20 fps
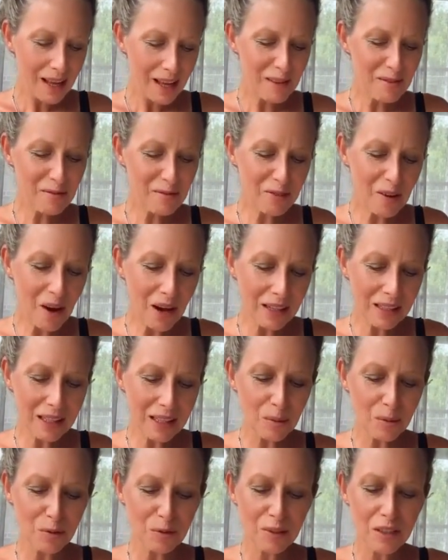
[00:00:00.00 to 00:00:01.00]
And then
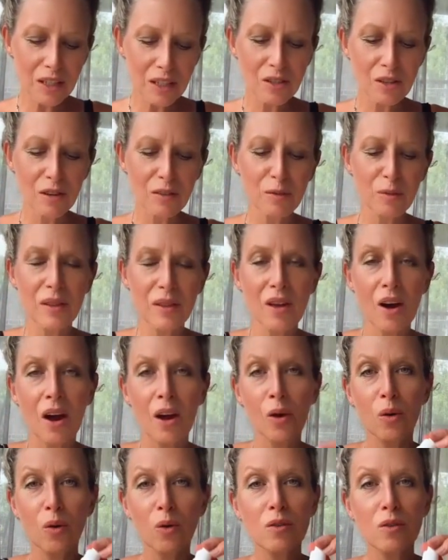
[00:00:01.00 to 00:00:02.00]
finally, we'll finish off with,
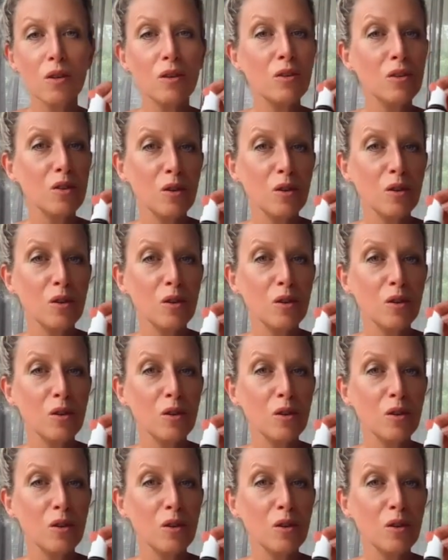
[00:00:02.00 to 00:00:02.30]
I also